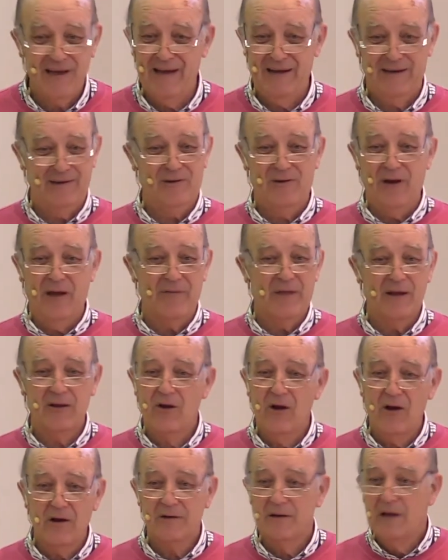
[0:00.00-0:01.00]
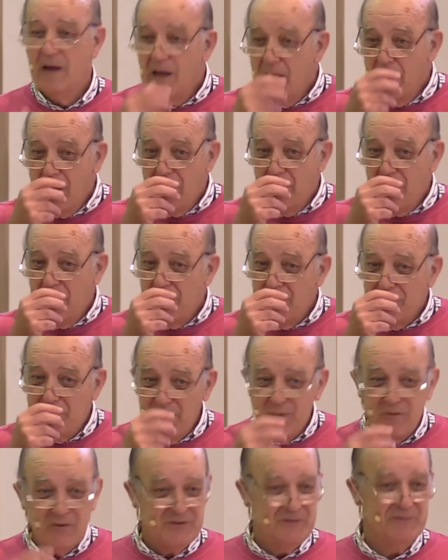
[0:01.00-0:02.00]
I then God,
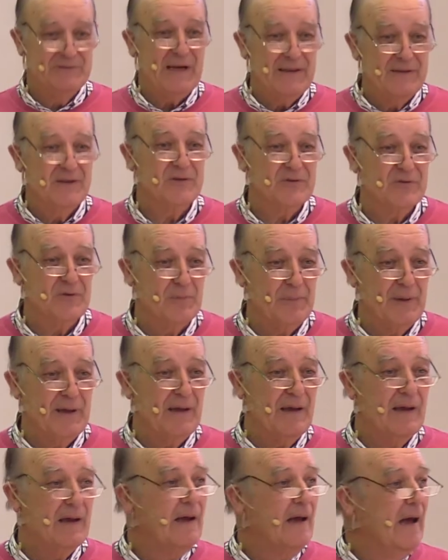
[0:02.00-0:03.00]
because you've done this for me,